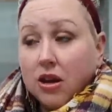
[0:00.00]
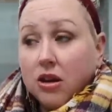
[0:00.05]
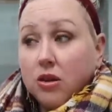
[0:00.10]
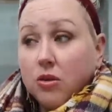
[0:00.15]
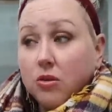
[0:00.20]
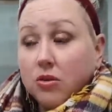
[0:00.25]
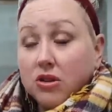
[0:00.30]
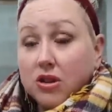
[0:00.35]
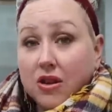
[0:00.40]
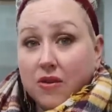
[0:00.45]

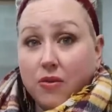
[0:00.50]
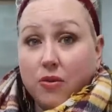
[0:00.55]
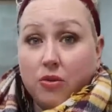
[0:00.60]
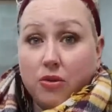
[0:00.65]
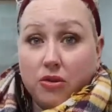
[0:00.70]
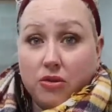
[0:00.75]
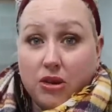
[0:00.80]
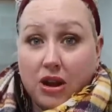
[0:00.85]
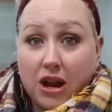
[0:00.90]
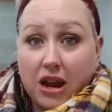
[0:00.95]
You will never
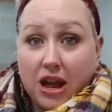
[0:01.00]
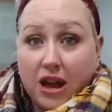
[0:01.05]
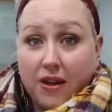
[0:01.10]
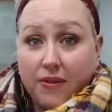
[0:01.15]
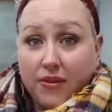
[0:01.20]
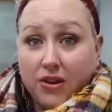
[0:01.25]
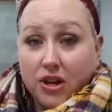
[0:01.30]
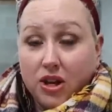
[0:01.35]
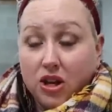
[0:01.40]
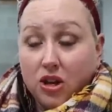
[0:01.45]
regret
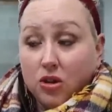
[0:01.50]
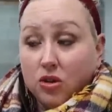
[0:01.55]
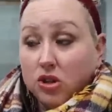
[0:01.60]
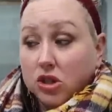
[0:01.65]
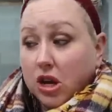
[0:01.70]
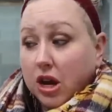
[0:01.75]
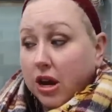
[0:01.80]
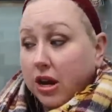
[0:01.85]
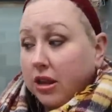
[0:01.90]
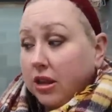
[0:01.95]
having a huge
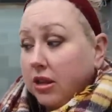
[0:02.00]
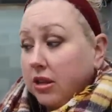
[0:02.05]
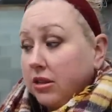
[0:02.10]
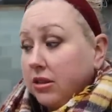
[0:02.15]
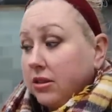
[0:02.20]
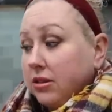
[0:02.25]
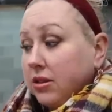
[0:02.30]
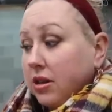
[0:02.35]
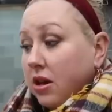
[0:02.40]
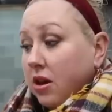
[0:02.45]

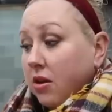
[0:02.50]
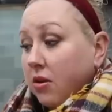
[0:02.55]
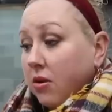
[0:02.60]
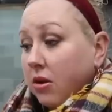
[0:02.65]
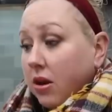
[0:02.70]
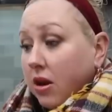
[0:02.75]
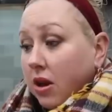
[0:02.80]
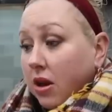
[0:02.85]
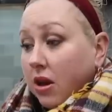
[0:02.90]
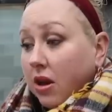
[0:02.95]
island.
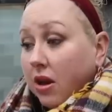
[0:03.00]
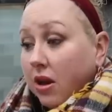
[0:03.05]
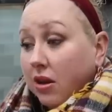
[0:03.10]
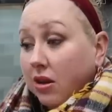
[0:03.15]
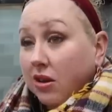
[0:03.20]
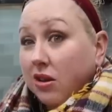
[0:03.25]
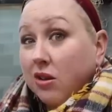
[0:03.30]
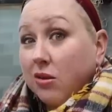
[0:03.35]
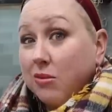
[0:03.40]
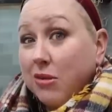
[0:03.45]
So,
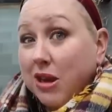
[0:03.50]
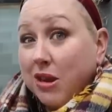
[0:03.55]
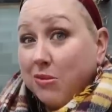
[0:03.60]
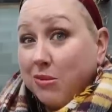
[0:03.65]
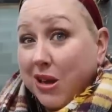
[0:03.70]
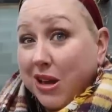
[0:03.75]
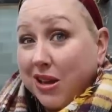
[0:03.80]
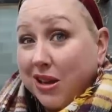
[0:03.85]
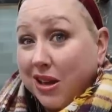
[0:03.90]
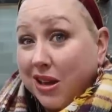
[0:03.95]
you know me,
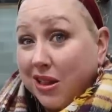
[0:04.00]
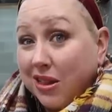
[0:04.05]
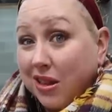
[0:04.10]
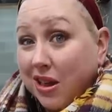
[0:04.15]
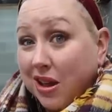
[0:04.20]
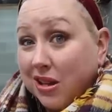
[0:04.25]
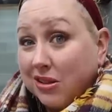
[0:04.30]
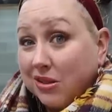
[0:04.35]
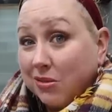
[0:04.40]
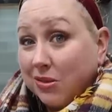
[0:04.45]
mega and
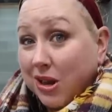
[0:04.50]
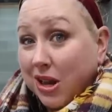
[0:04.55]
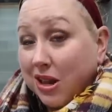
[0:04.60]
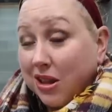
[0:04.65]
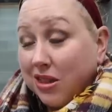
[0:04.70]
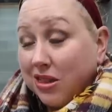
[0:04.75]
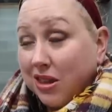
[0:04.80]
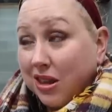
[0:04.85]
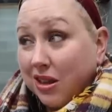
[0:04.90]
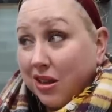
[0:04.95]
lots, I'm
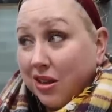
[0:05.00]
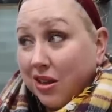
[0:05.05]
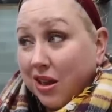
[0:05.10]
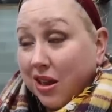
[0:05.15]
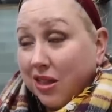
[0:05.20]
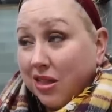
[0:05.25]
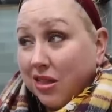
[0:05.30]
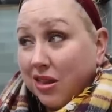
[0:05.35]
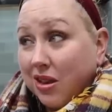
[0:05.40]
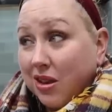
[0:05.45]
kind of think,
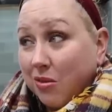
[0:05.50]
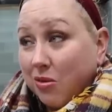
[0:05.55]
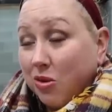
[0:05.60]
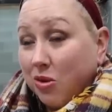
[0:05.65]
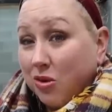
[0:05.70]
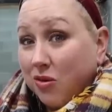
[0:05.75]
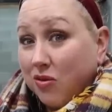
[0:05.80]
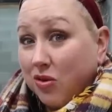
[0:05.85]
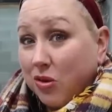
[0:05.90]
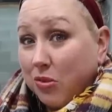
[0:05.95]
I think I'm
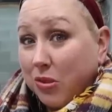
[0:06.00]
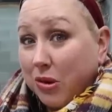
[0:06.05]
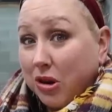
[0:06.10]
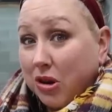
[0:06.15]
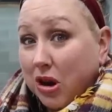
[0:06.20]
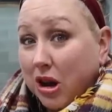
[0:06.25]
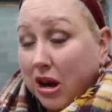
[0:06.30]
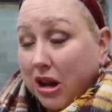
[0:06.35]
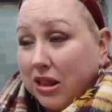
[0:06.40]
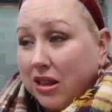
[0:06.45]
going for the
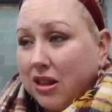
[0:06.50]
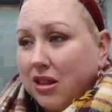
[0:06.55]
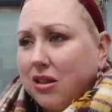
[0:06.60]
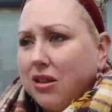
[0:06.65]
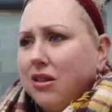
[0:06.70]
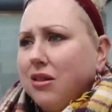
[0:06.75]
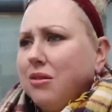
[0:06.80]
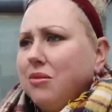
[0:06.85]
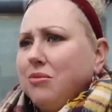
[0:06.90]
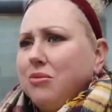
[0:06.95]
bigger island.
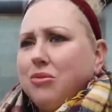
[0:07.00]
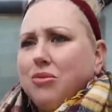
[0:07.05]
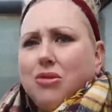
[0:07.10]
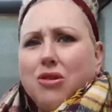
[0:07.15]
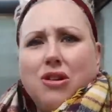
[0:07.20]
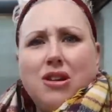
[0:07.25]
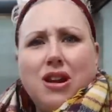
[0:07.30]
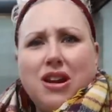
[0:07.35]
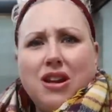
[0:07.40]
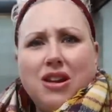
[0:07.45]

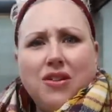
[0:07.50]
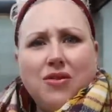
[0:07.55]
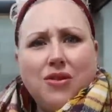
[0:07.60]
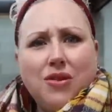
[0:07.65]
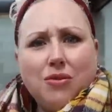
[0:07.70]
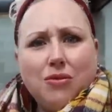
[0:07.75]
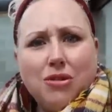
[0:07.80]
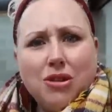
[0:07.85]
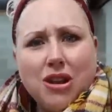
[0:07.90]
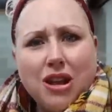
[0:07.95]
We're not
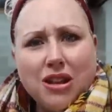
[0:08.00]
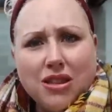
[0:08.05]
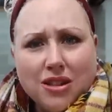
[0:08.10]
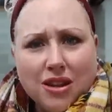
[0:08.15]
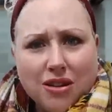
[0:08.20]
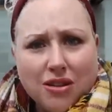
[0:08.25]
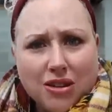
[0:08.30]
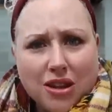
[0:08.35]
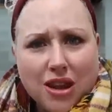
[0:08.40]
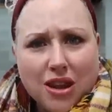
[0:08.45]
even, we're not
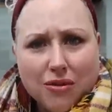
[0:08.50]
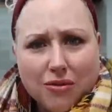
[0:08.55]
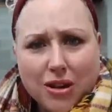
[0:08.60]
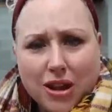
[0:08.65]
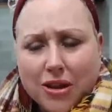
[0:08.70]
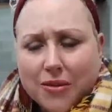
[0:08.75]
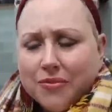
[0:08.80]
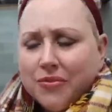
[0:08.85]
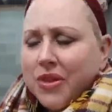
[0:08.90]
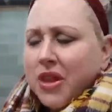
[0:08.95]
there yet,
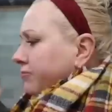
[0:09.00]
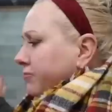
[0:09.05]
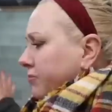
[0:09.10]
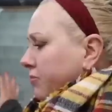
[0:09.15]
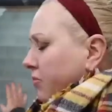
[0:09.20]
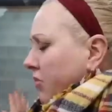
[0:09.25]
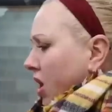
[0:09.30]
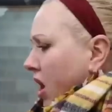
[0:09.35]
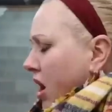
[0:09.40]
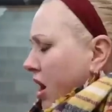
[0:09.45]
right?
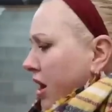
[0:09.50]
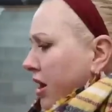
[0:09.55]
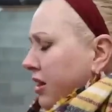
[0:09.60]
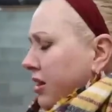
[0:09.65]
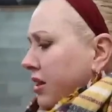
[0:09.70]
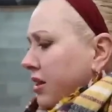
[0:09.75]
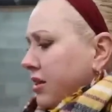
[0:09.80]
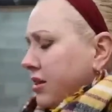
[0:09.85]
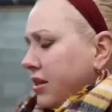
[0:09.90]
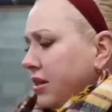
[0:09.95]

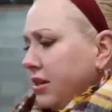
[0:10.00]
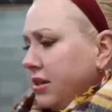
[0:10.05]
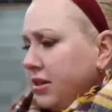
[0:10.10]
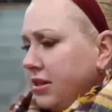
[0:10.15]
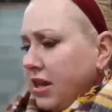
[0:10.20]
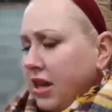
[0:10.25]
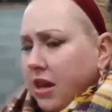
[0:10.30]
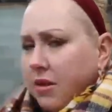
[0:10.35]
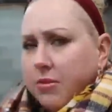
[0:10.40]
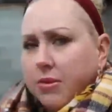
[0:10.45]
Island,
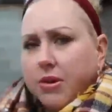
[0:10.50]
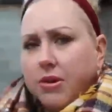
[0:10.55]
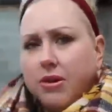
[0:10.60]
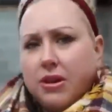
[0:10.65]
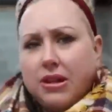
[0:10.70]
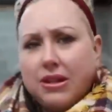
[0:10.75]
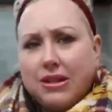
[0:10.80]
table,